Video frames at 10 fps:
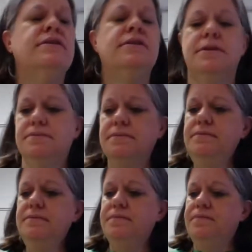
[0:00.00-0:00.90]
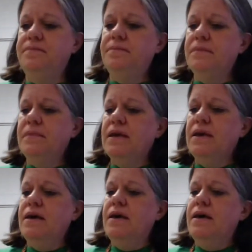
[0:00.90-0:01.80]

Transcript: Nothing is said.